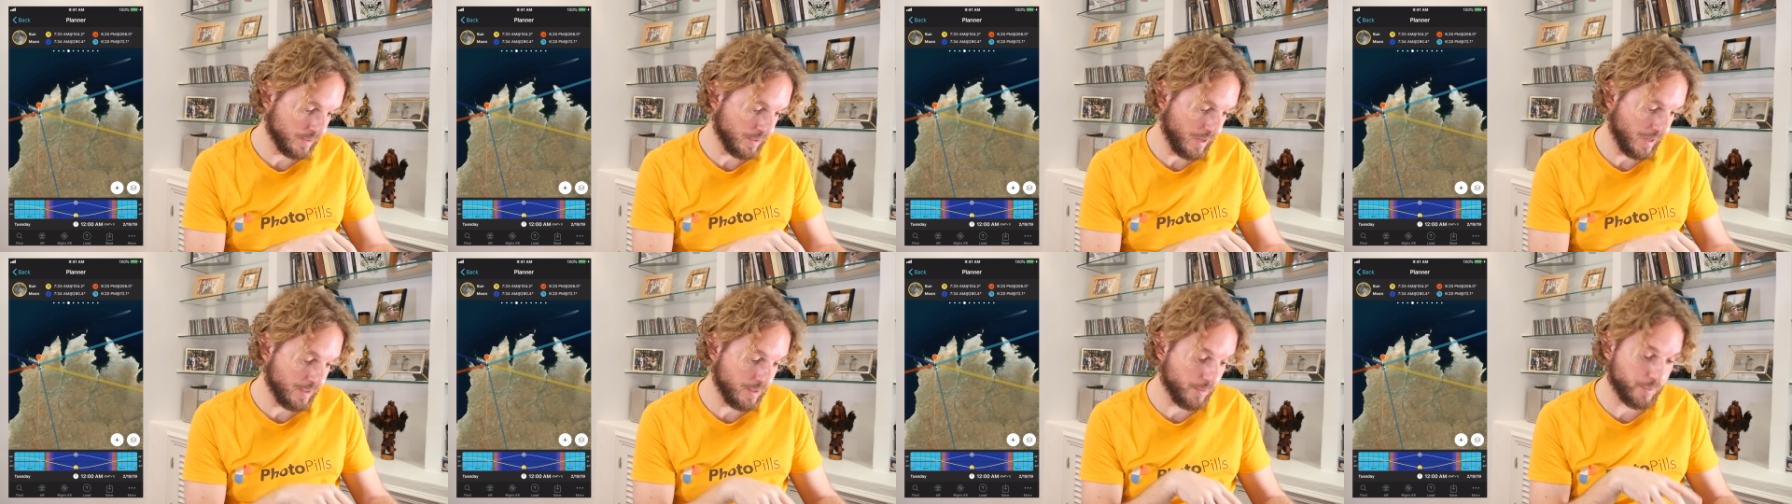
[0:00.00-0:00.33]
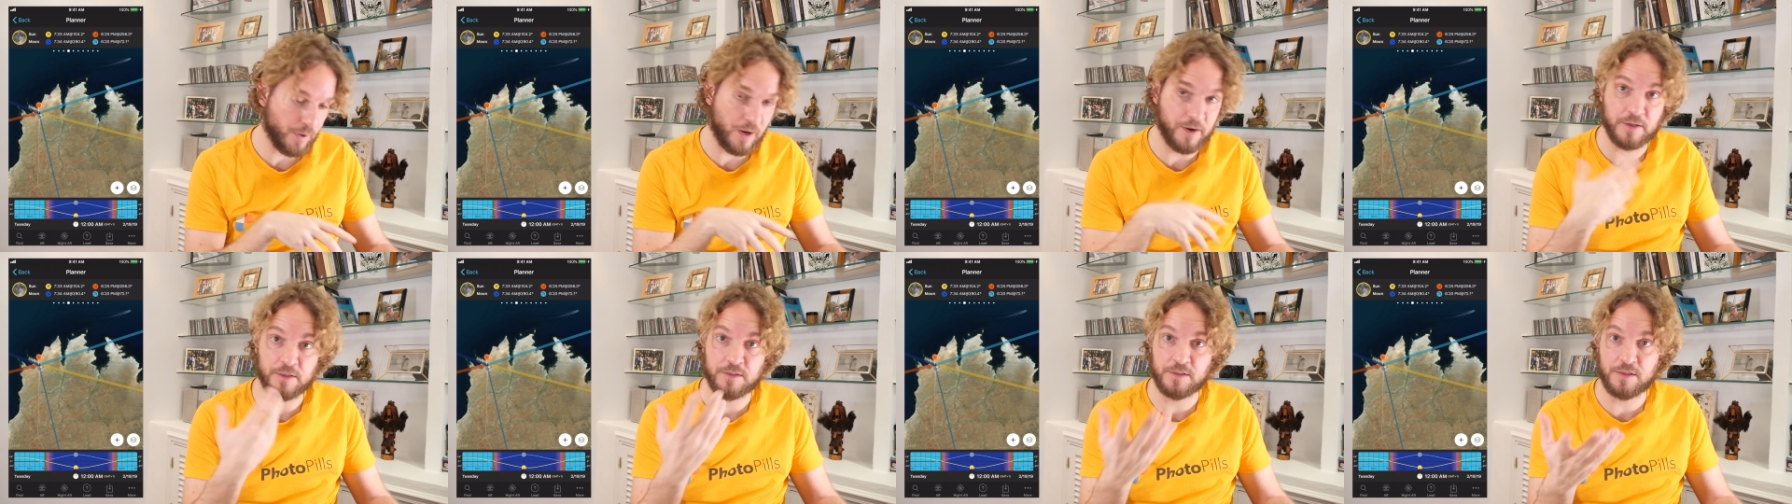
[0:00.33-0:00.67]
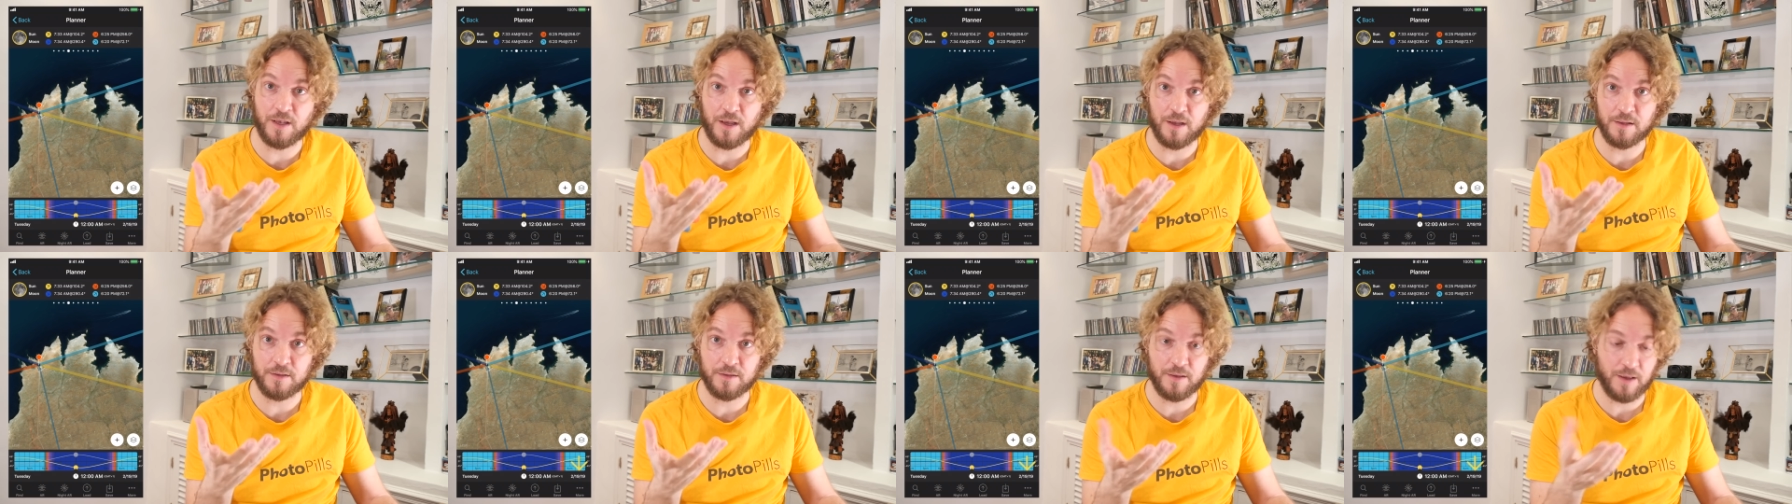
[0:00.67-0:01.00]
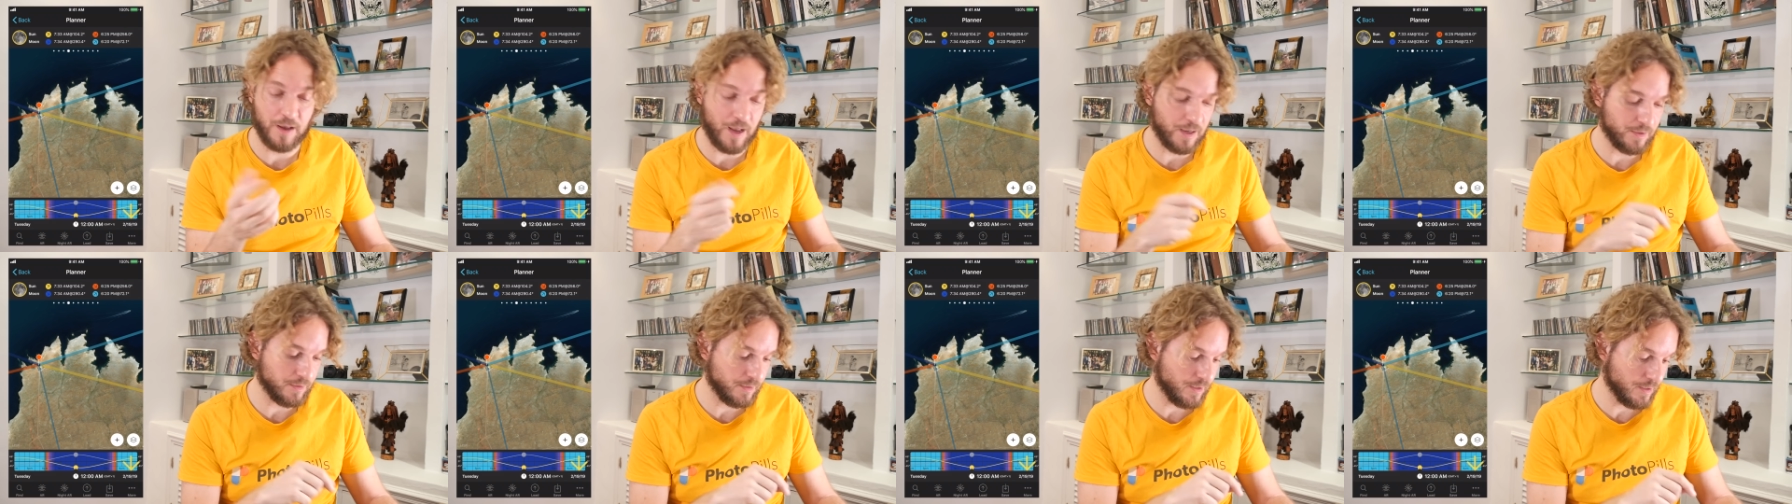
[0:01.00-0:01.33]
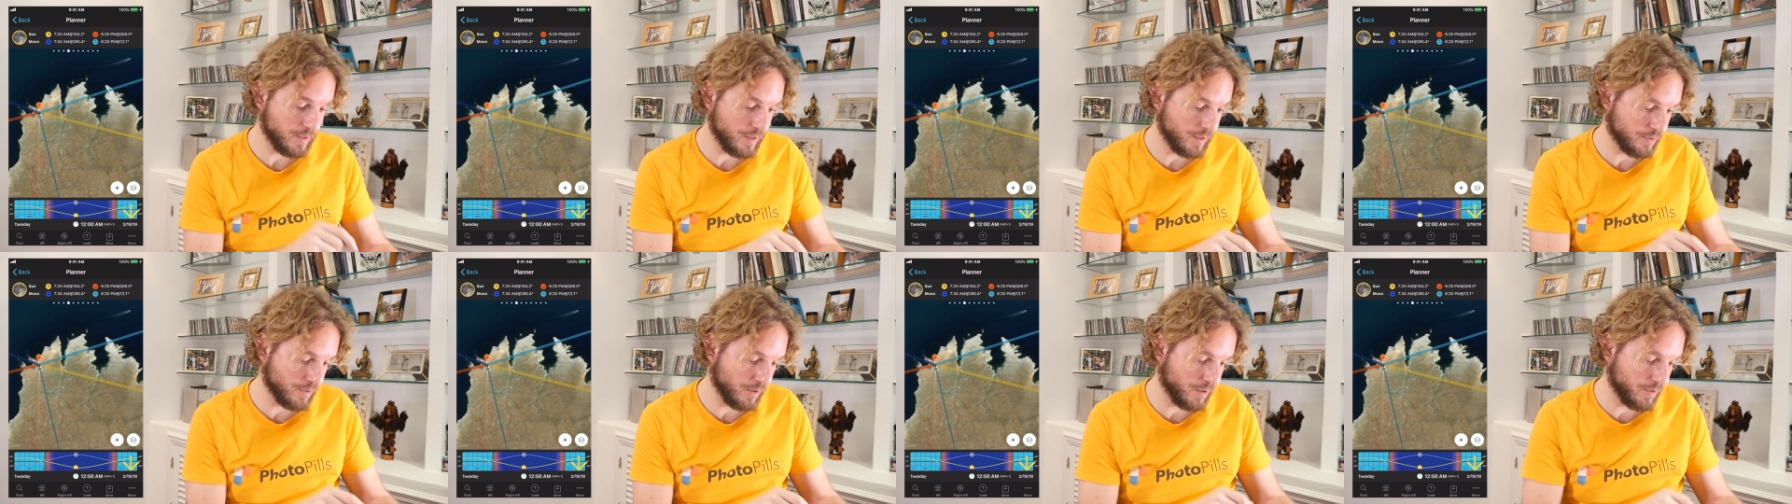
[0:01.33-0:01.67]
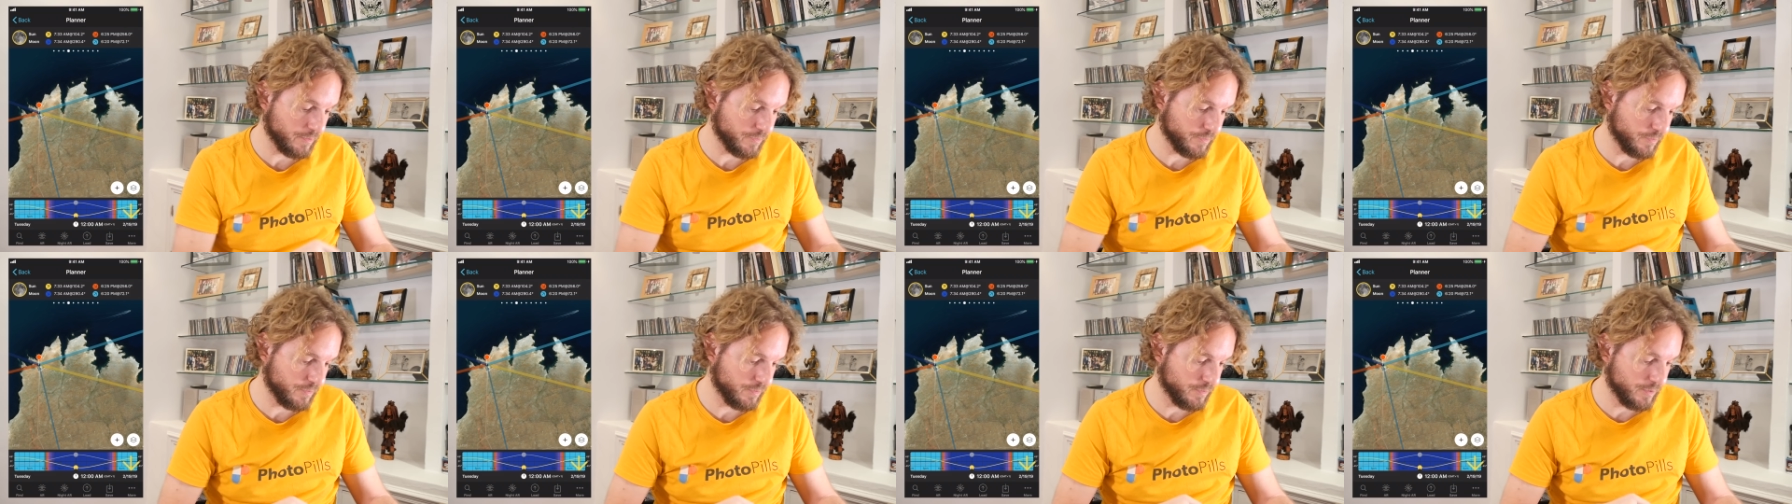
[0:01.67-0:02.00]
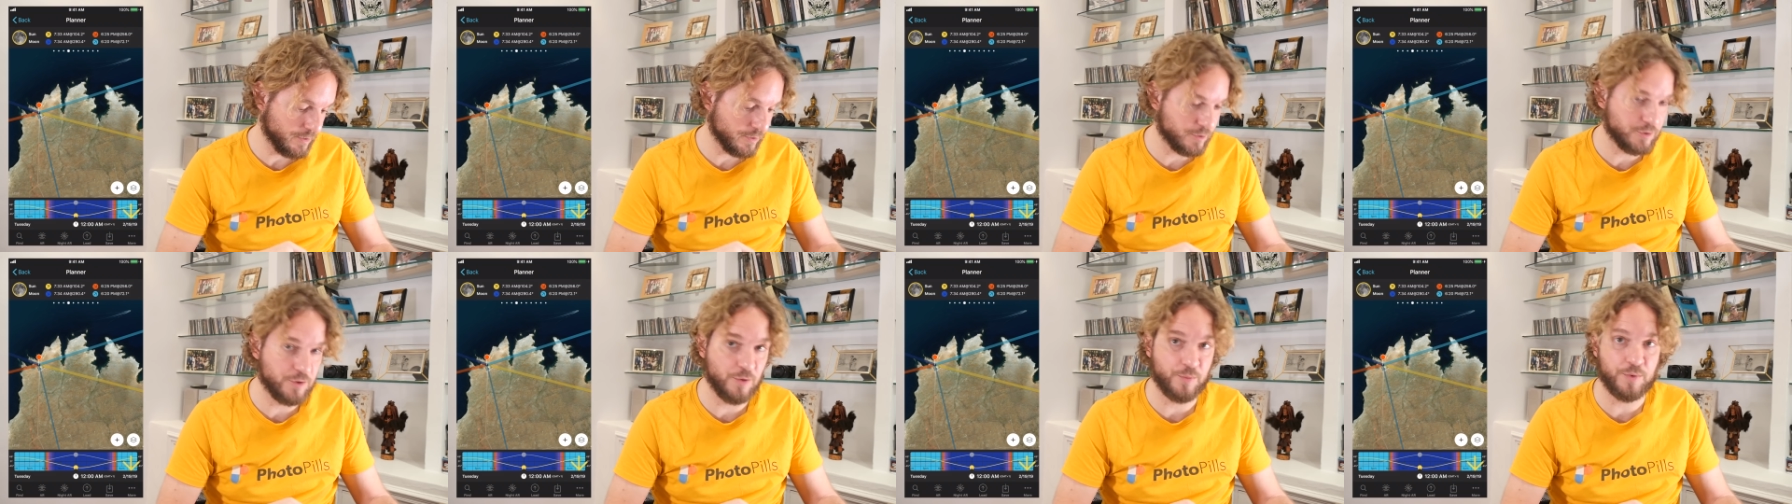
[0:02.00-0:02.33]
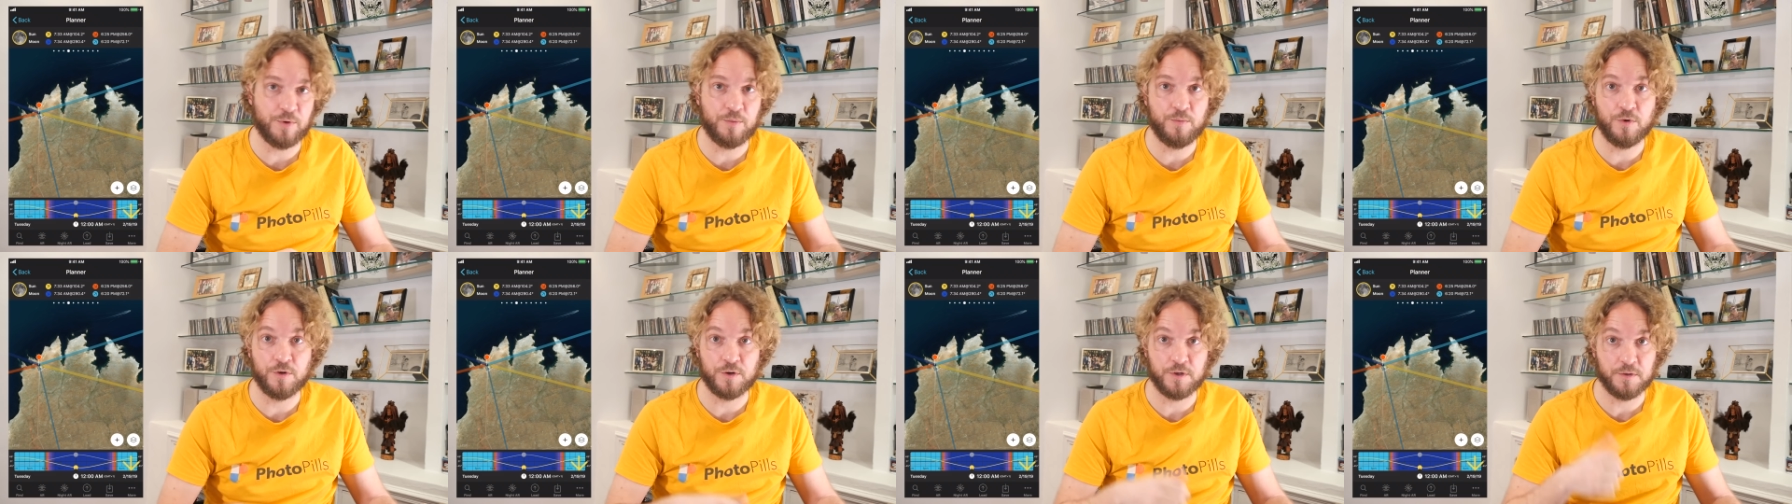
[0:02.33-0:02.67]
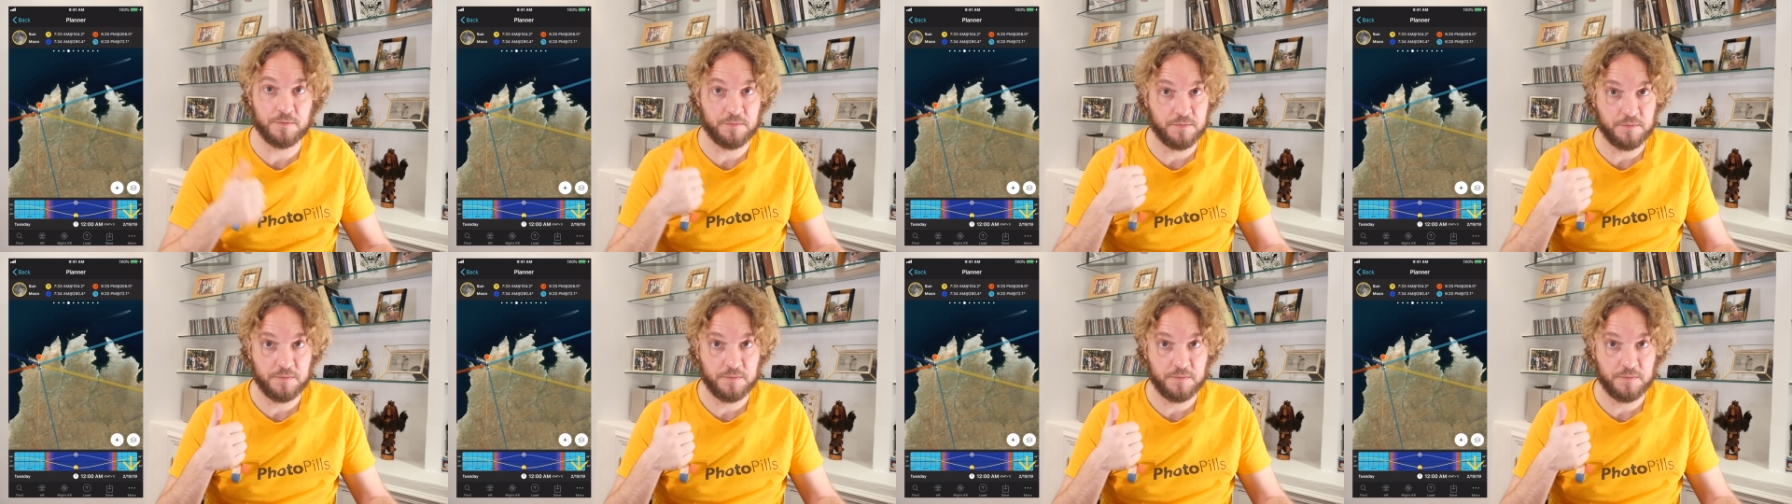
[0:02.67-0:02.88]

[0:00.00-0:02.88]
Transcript: and the planner is set at the date of the supermoon.